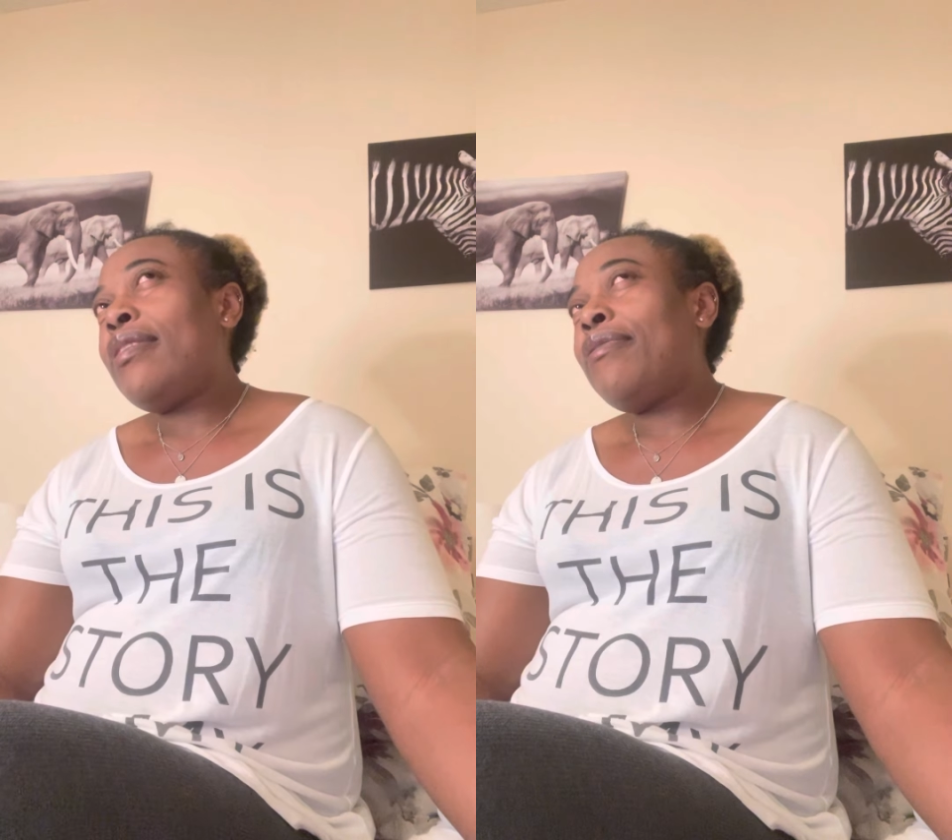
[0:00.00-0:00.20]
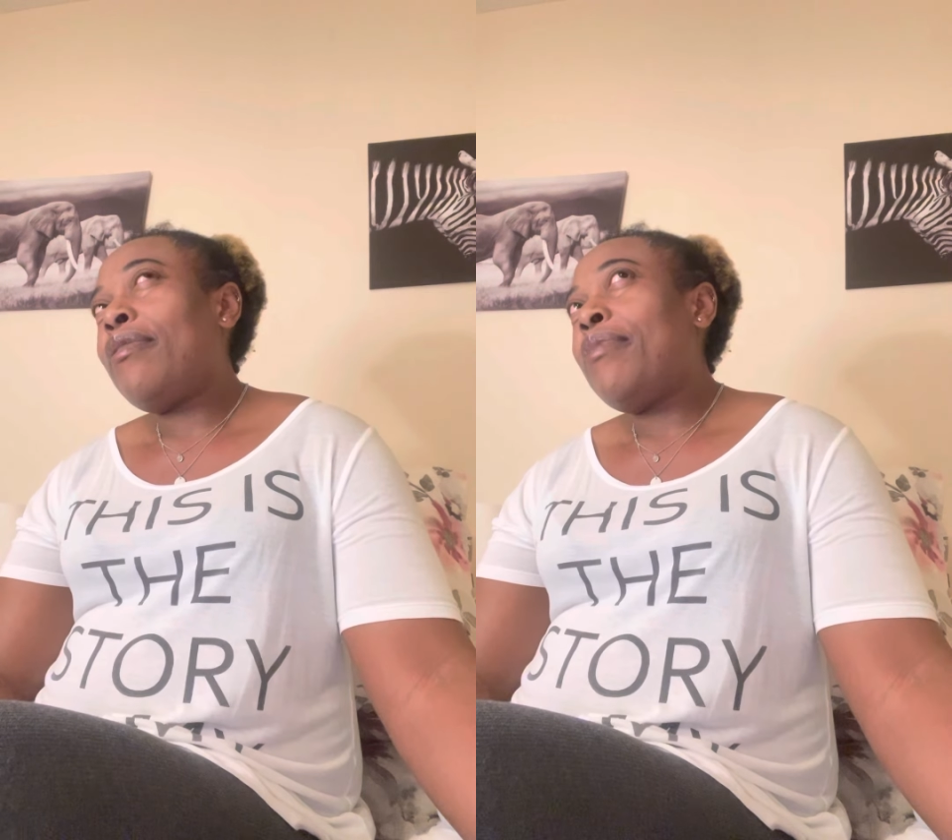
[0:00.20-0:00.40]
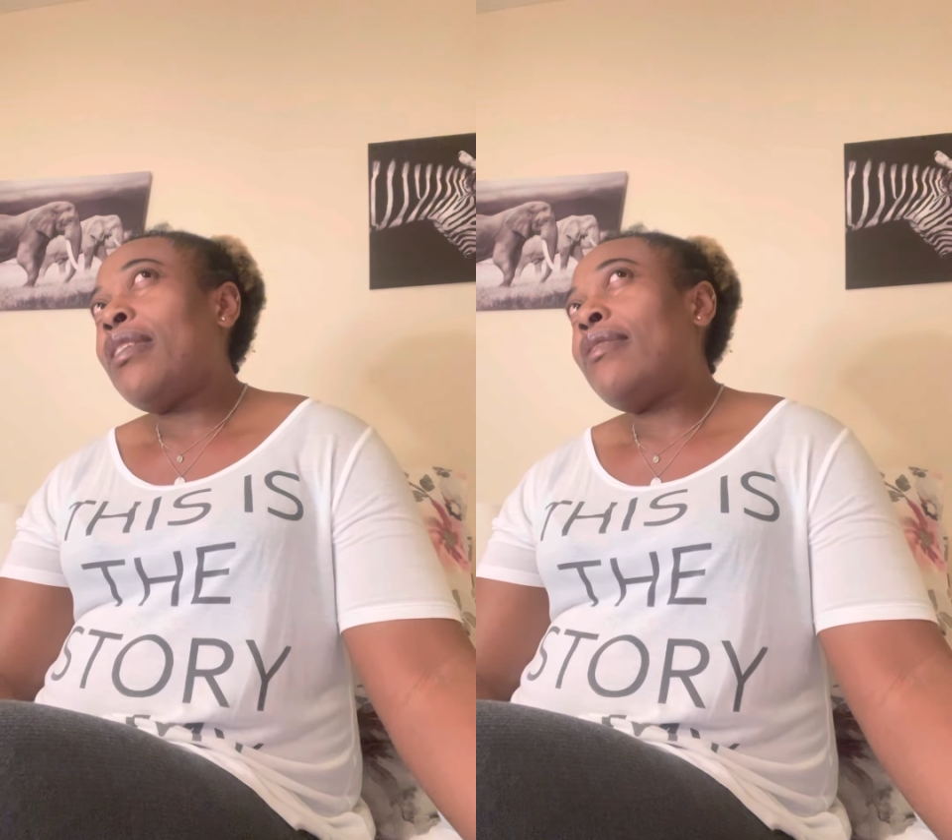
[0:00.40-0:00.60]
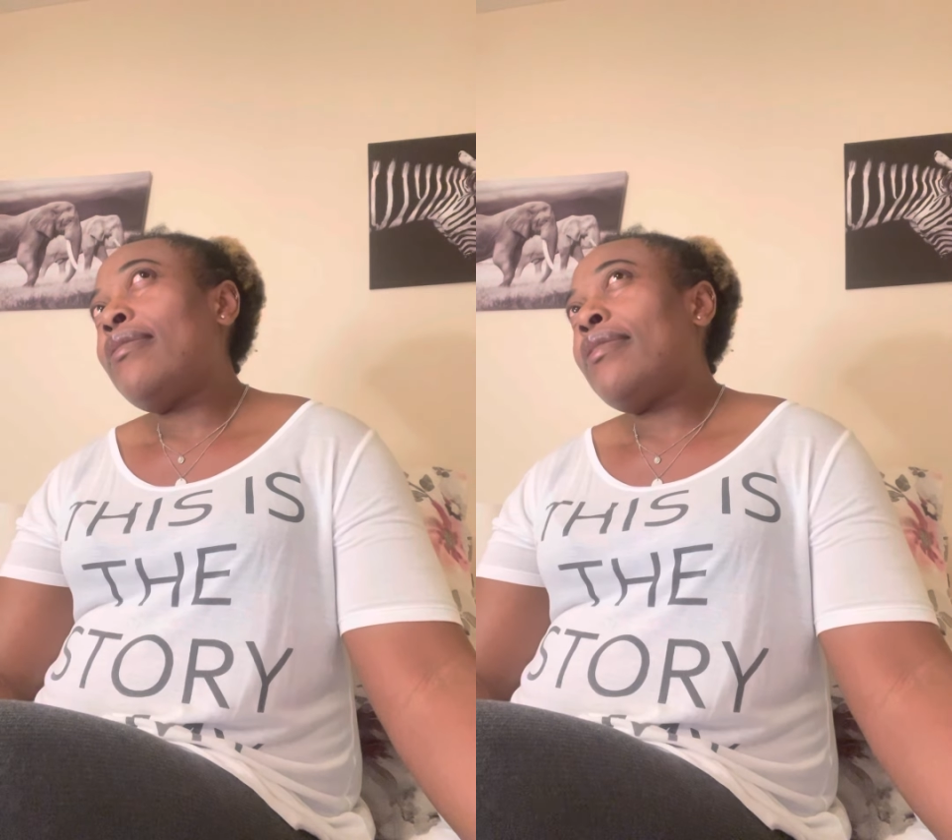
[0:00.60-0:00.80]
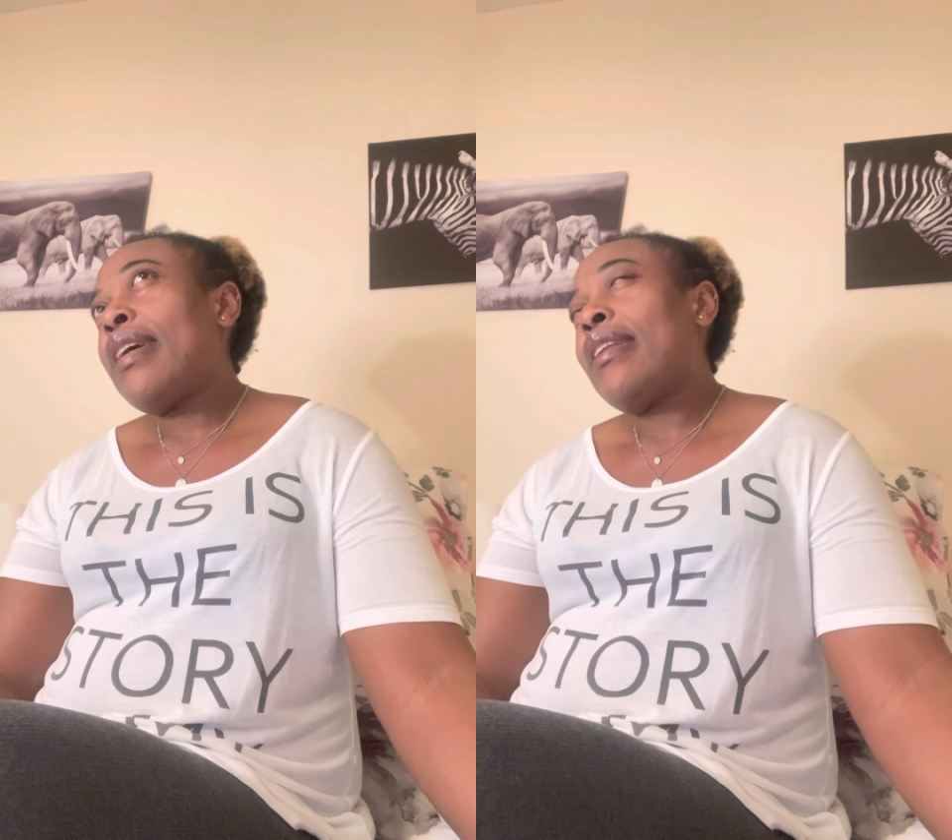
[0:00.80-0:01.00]
for me to
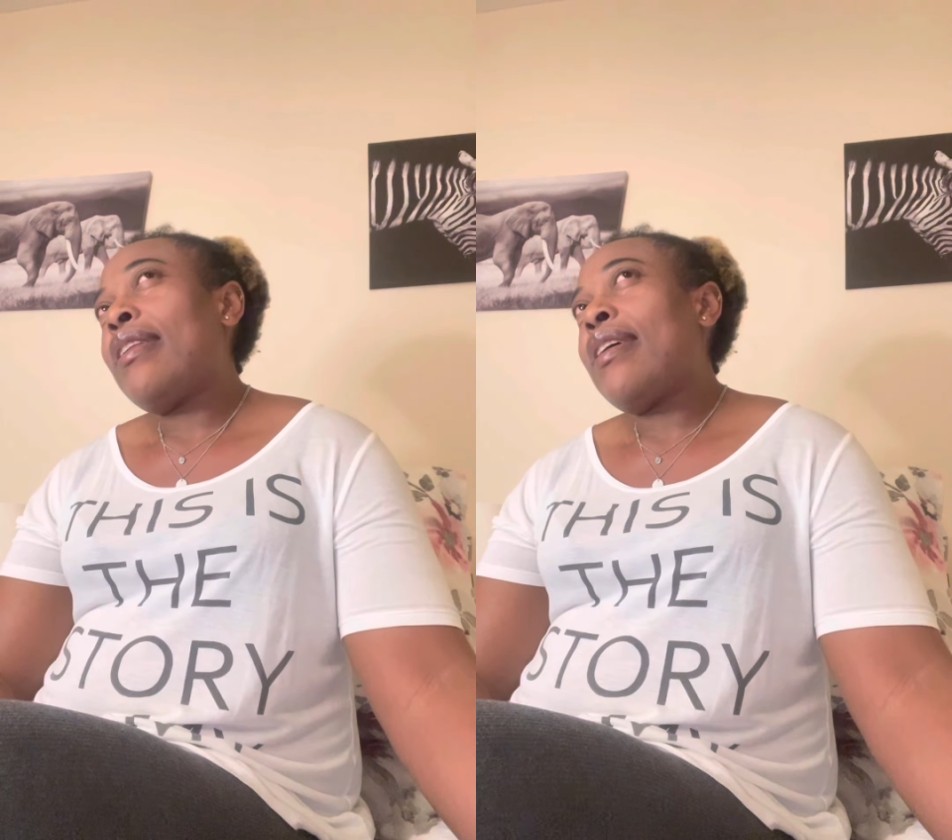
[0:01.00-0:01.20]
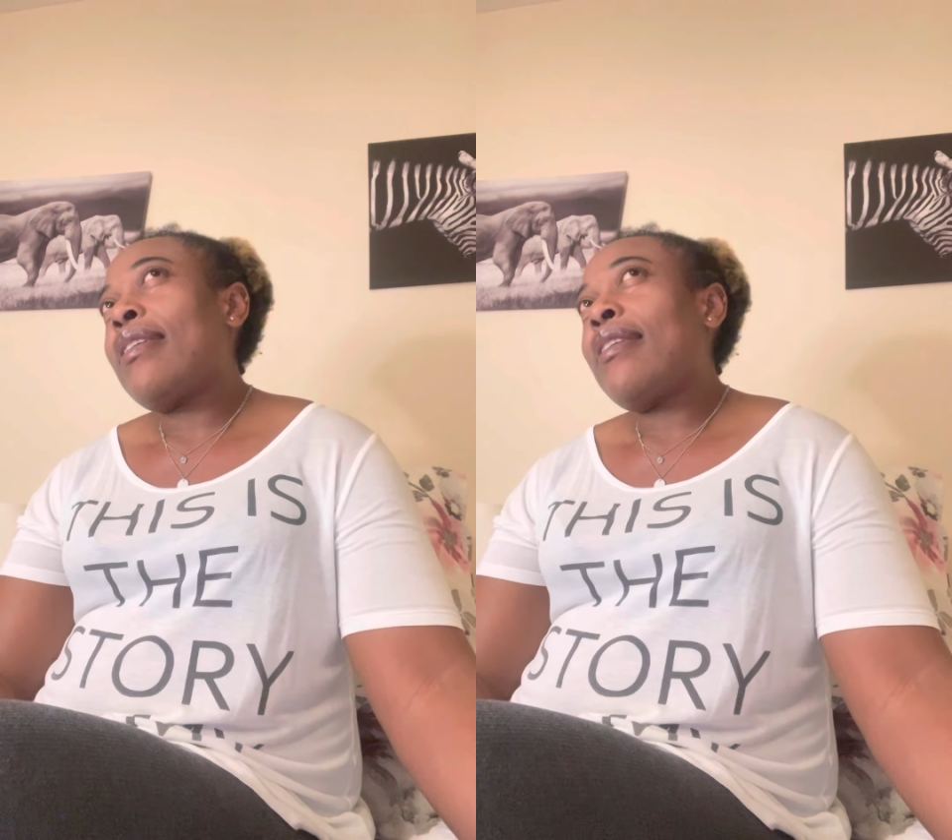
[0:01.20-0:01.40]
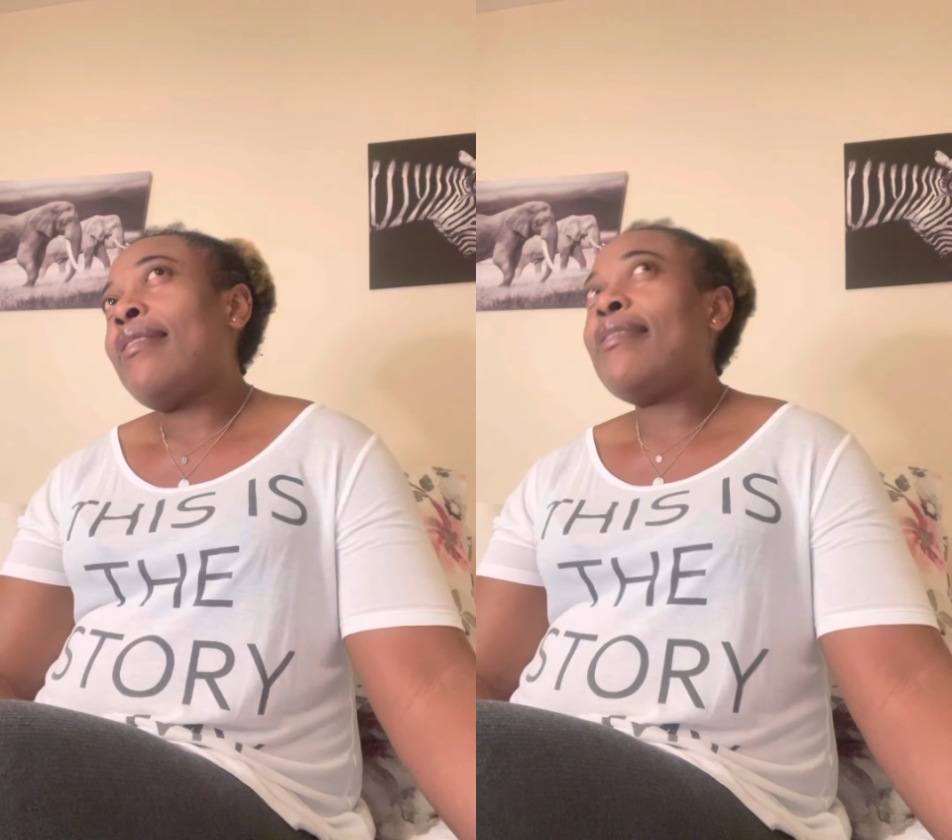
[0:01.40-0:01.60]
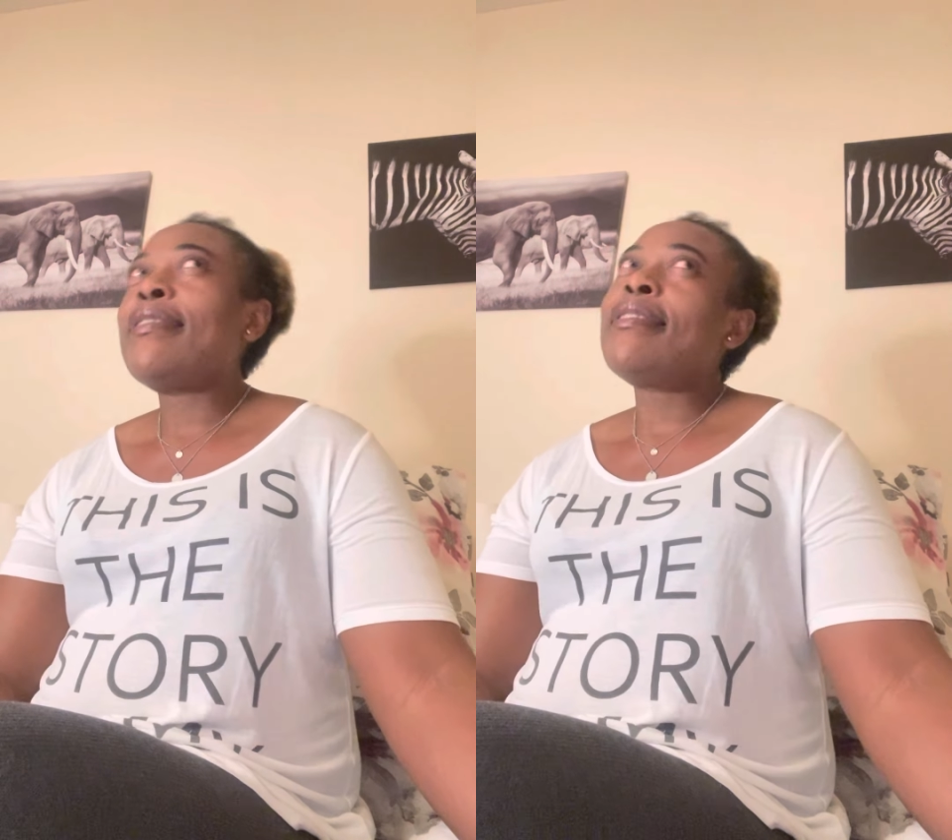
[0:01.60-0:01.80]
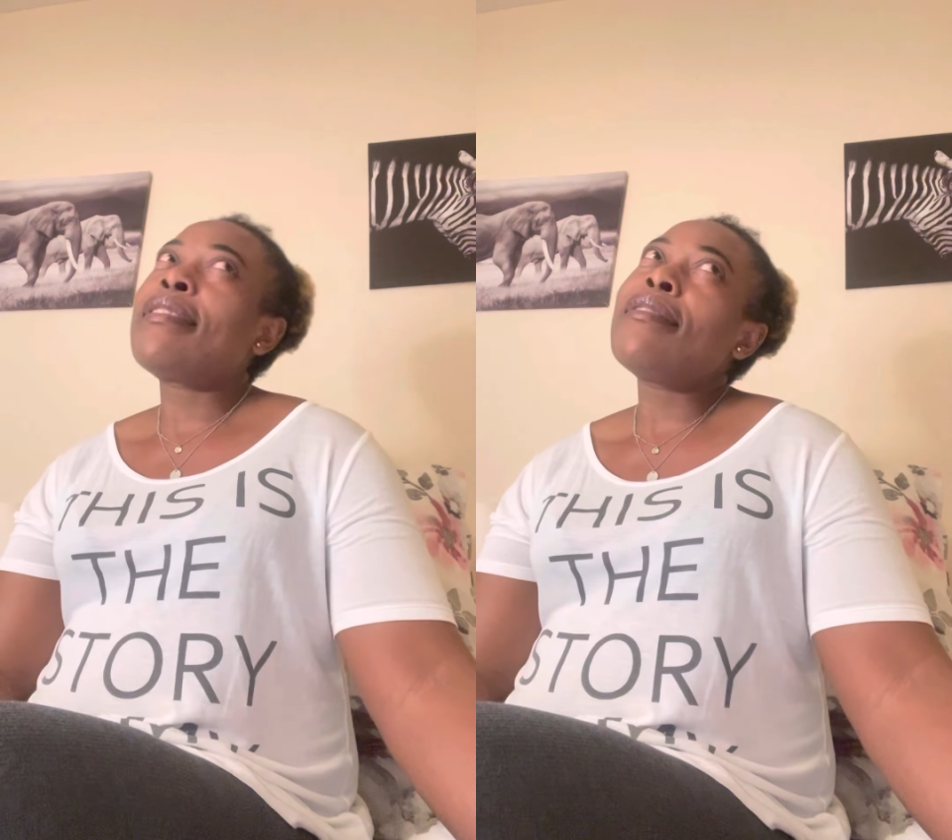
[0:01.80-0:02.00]
start like
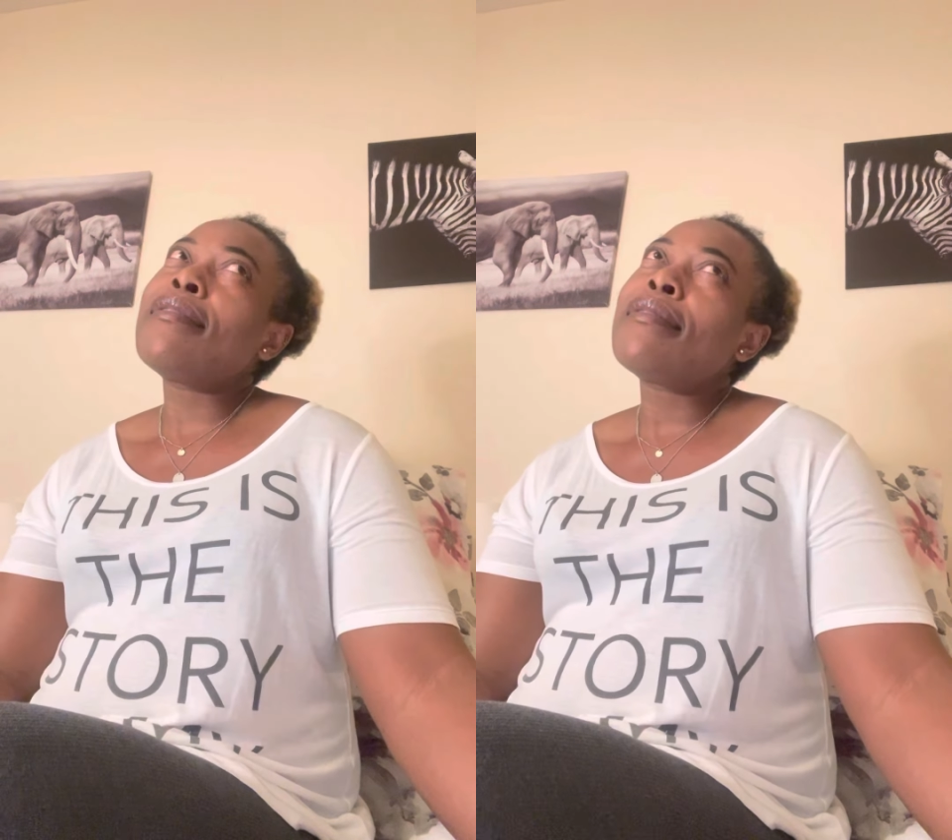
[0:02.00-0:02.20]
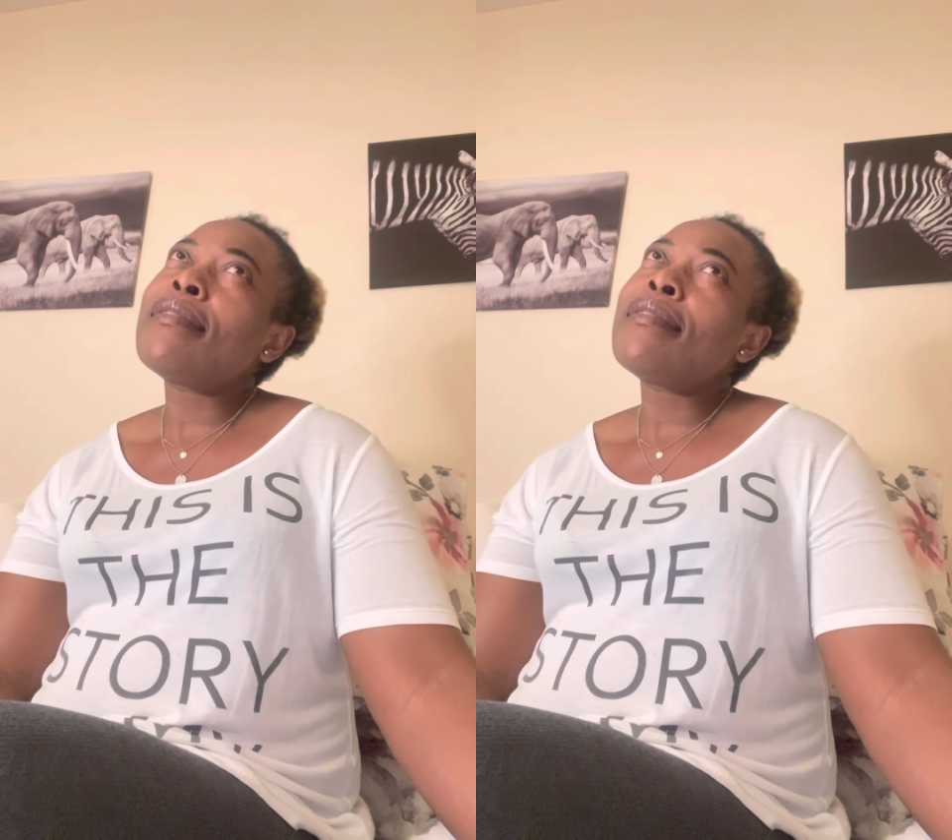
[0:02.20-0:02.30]
greeting you